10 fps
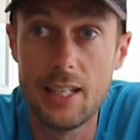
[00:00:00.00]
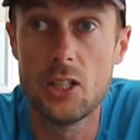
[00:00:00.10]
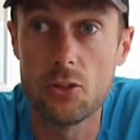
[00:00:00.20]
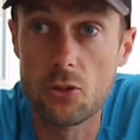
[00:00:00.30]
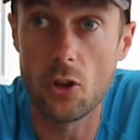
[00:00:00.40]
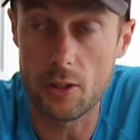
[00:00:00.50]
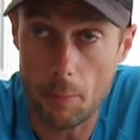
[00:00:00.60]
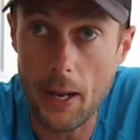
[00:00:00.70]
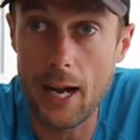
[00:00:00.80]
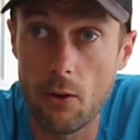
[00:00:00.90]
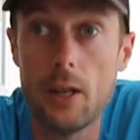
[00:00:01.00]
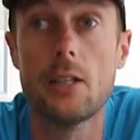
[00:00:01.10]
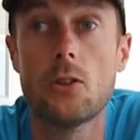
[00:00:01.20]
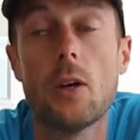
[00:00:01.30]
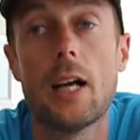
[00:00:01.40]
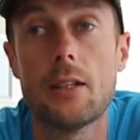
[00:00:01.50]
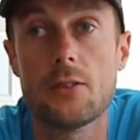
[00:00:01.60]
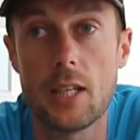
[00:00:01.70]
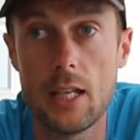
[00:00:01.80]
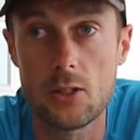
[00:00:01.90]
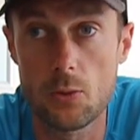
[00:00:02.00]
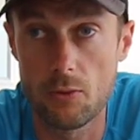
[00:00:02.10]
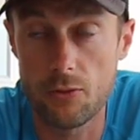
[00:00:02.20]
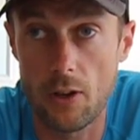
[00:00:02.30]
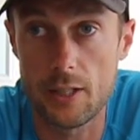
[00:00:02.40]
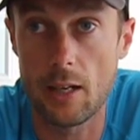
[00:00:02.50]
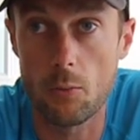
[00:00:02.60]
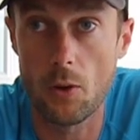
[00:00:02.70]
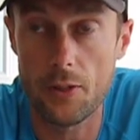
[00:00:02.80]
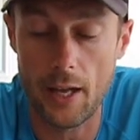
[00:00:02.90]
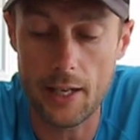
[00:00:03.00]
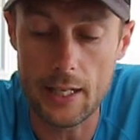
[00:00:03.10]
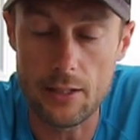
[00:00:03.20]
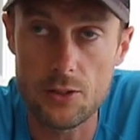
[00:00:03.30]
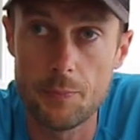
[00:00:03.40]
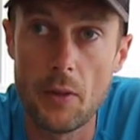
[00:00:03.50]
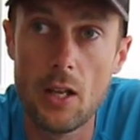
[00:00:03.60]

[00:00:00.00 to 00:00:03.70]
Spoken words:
you've got the power in your hands here to find out what that is.